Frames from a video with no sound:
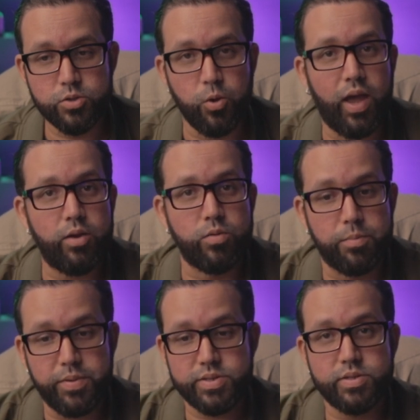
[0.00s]
to handle the
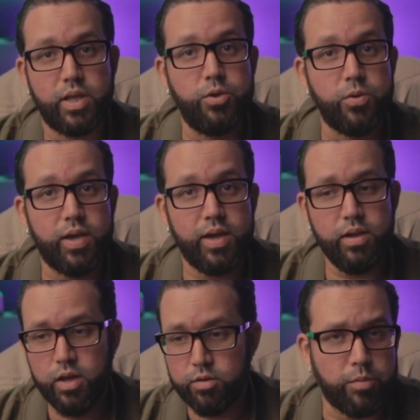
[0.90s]
business that you
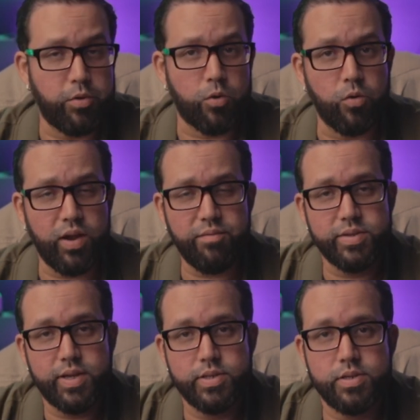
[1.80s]
get from your own
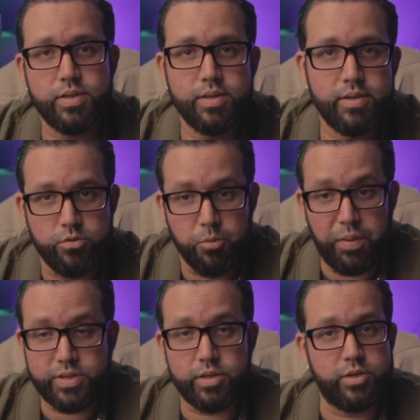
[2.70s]
advertising. You
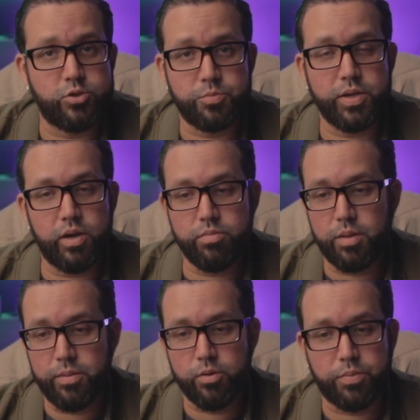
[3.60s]
basically just become
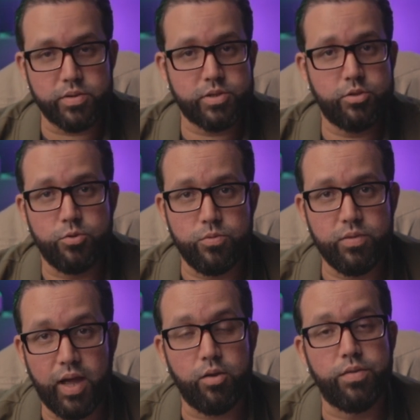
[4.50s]
the middle person to
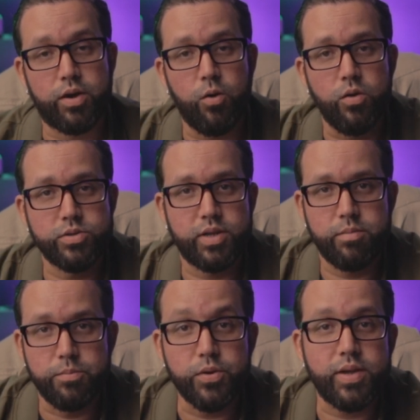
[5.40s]
handle the calls
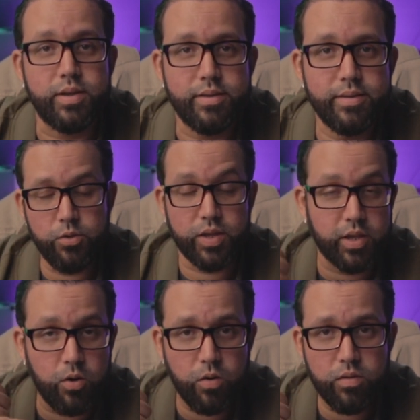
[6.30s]
and booking. You get the
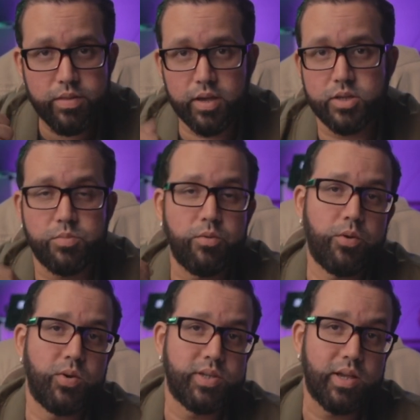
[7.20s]
call, the customer
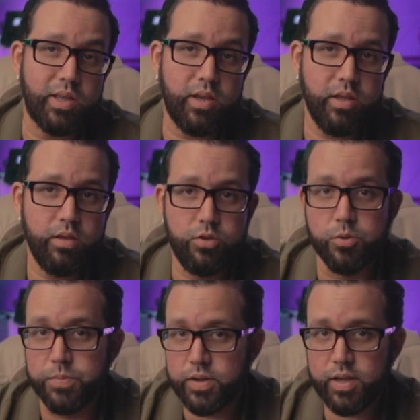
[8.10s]
requests a cleaning,
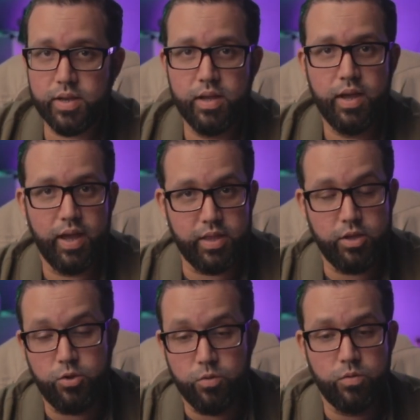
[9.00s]
you book it, and
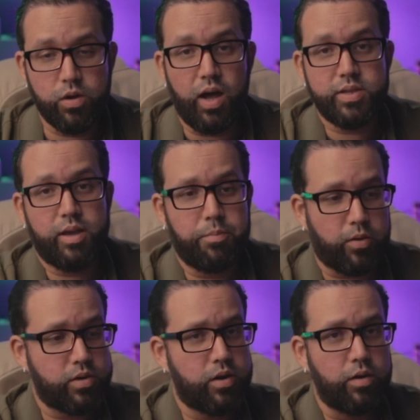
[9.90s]
then you contact
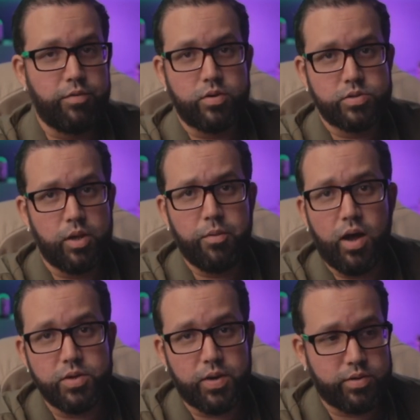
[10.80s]
part of your
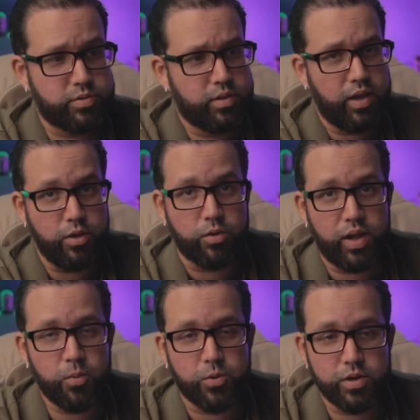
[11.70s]
subcontractors in your
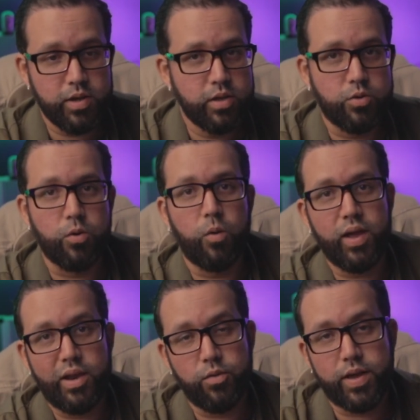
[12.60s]
network to go
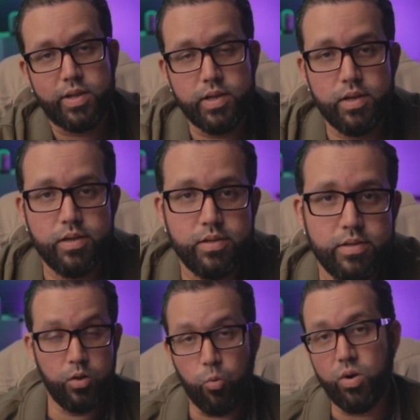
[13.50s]
and handle that cleaning.
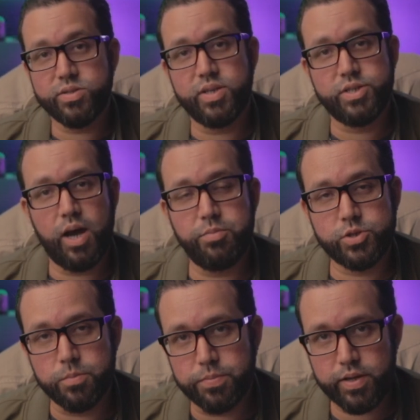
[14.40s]
Once the job is
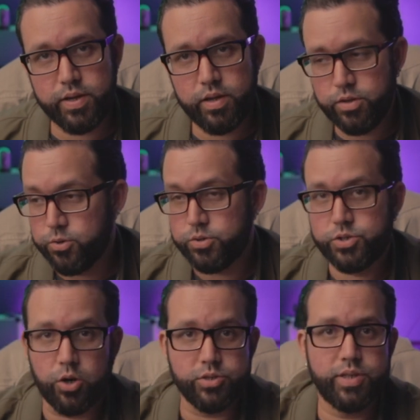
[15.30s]
complete, you
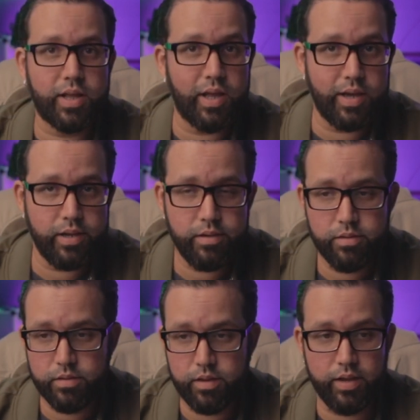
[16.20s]
charge the client,
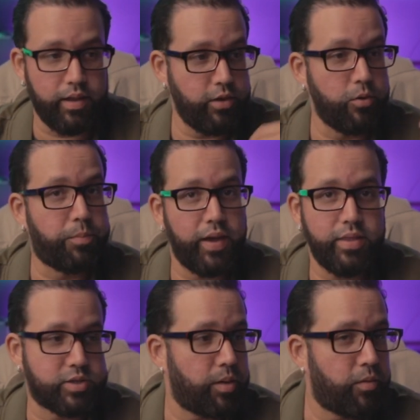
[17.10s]
and then you pay
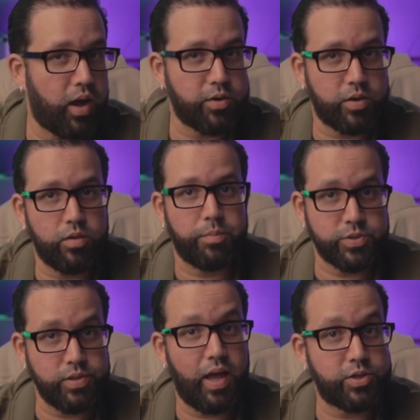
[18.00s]
the subcontractor, the
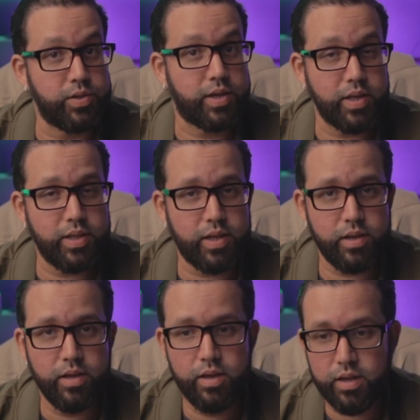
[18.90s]
person that actually cleaned
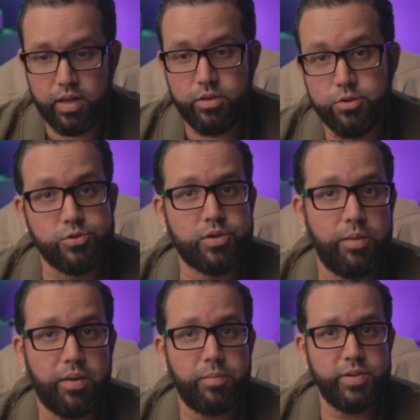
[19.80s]
it, and you just
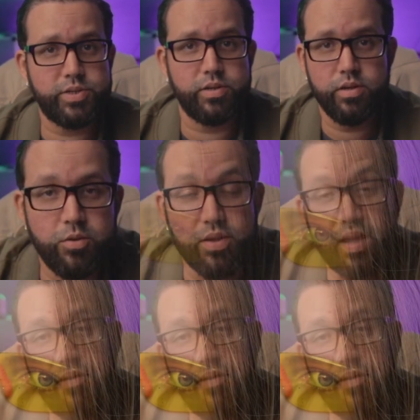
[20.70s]
keep a commission. You didn't